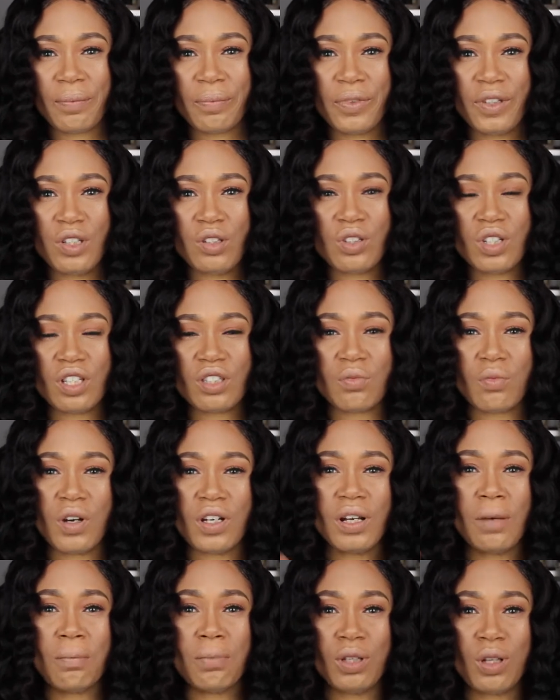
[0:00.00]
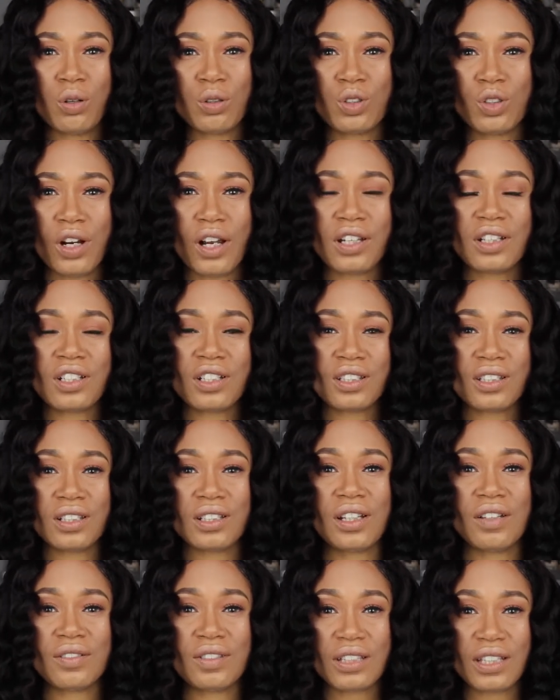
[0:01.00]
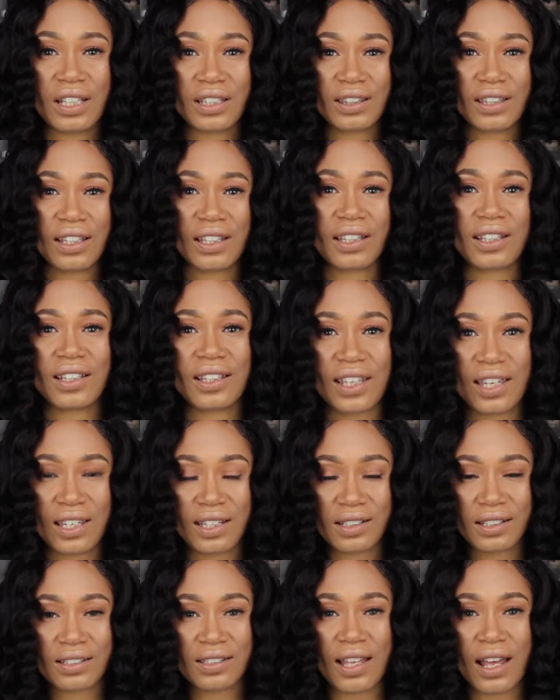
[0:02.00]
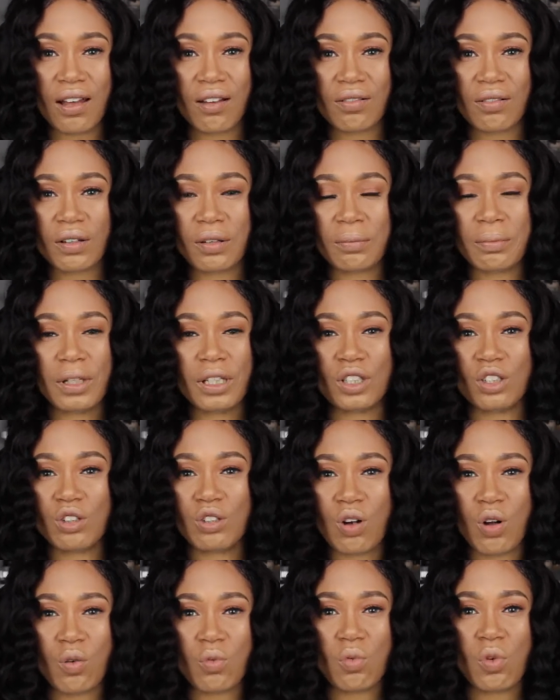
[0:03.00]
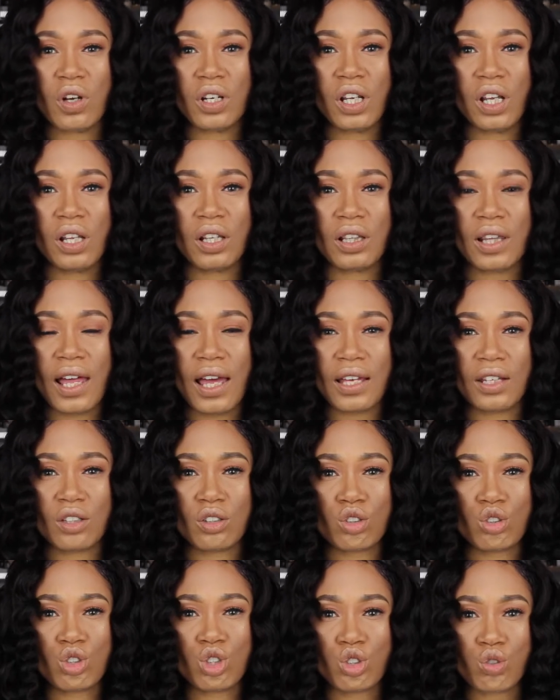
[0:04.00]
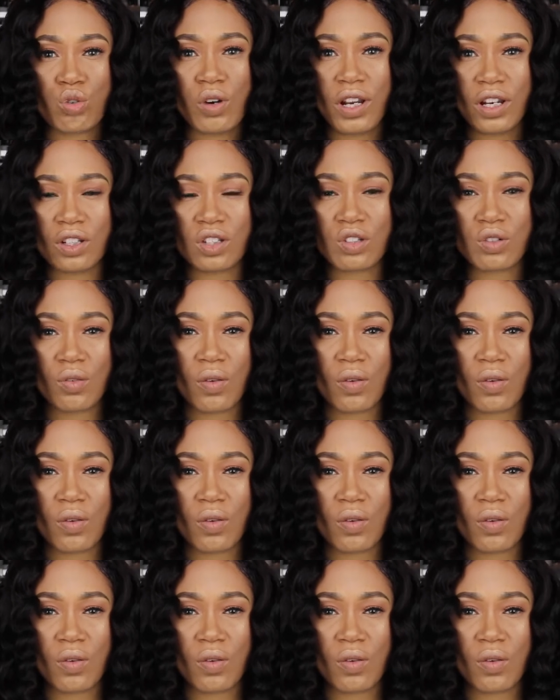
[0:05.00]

You just want to blow dry just enough to get the kinks out, but you don't want it like straight.